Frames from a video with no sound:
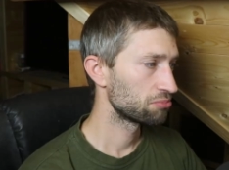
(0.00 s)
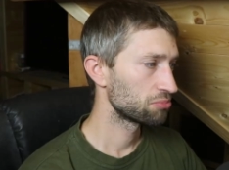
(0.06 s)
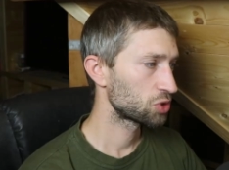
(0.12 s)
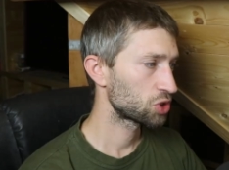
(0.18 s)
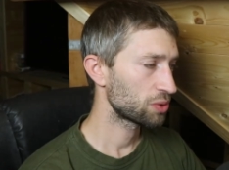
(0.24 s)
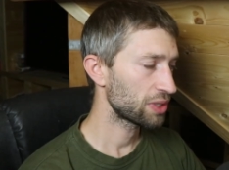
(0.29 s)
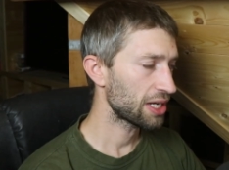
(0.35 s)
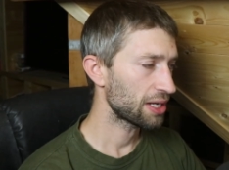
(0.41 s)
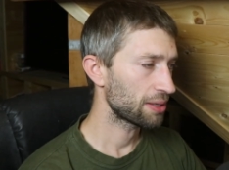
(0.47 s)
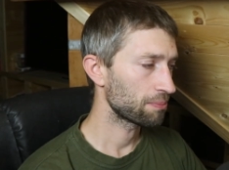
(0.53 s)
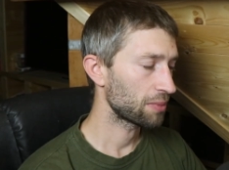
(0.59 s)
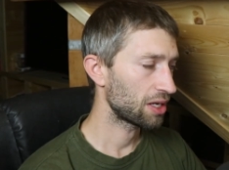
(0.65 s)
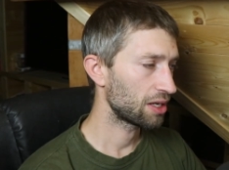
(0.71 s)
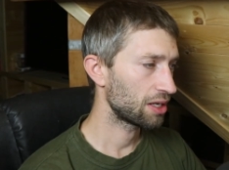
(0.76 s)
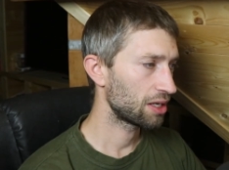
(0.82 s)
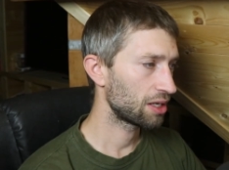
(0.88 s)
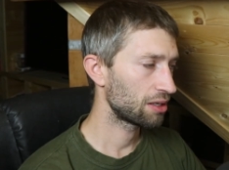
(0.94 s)
So yeah,
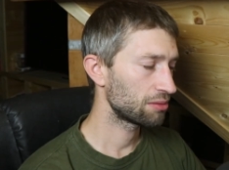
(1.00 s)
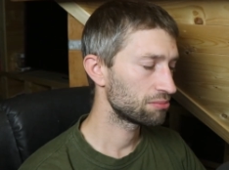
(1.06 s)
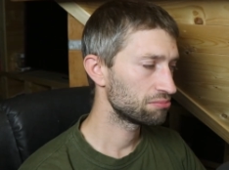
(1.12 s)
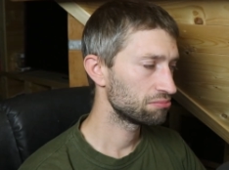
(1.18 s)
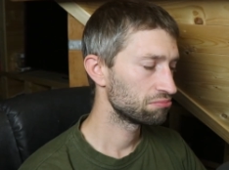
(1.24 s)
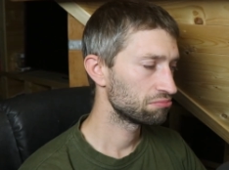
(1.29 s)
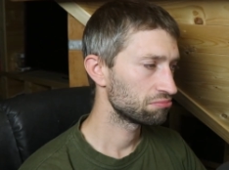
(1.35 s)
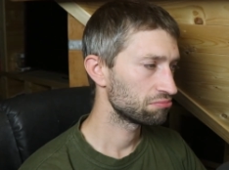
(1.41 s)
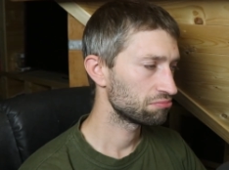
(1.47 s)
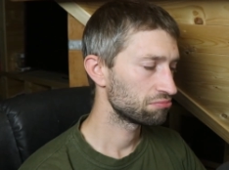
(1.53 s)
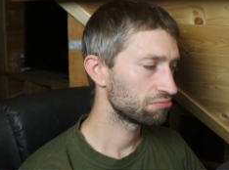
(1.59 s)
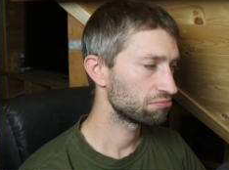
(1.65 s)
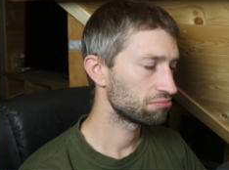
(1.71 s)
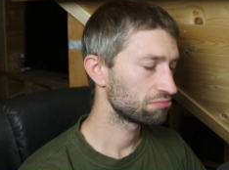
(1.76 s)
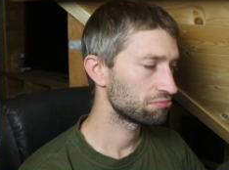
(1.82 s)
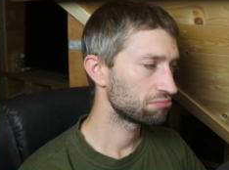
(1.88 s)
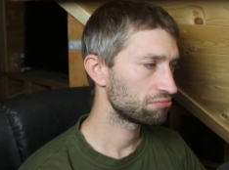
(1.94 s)
um,
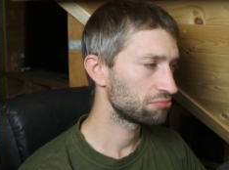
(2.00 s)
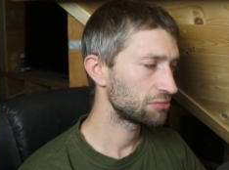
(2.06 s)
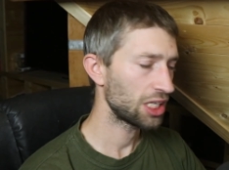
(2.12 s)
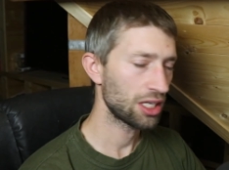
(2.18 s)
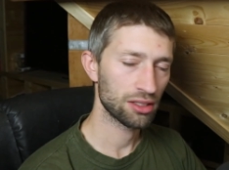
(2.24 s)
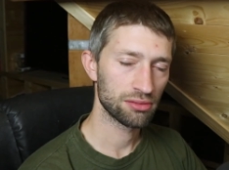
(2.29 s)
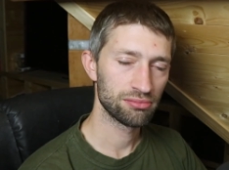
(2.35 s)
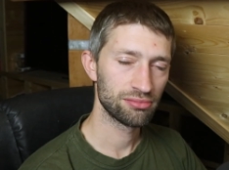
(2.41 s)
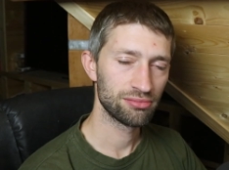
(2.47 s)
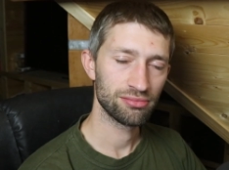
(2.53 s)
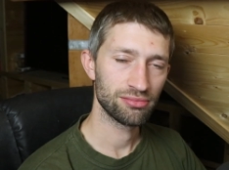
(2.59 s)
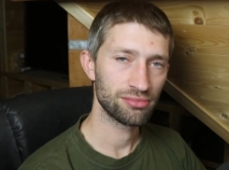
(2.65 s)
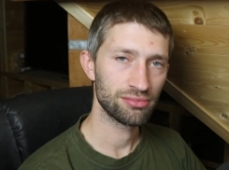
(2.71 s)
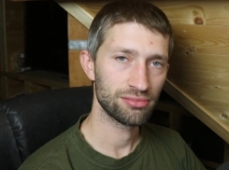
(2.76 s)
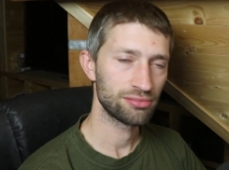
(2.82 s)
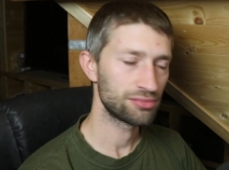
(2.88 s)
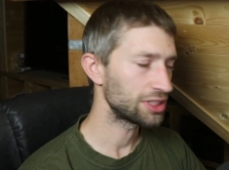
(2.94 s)
yeah,
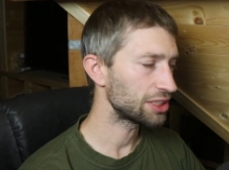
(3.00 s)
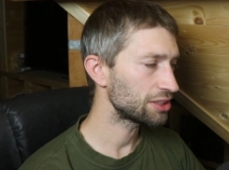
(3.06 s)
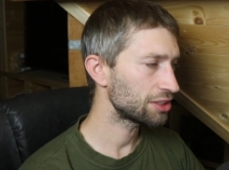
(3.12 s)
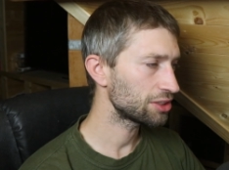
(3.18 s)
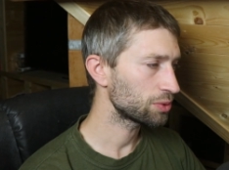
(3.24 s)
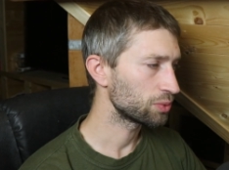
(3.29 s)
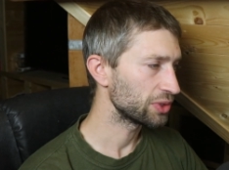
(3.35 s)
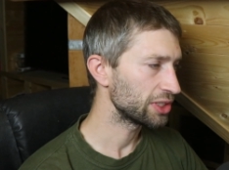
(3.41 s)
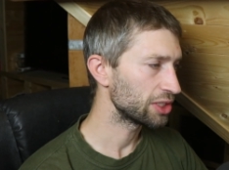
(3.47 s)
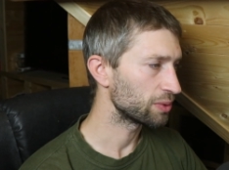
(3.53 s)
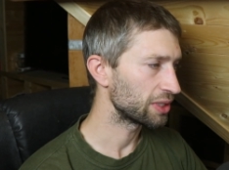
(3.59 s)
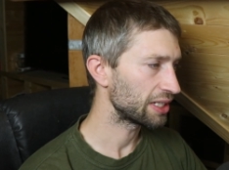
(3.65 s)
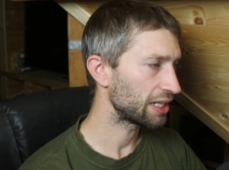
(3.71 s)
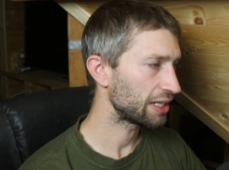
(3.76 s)
this is a weird one.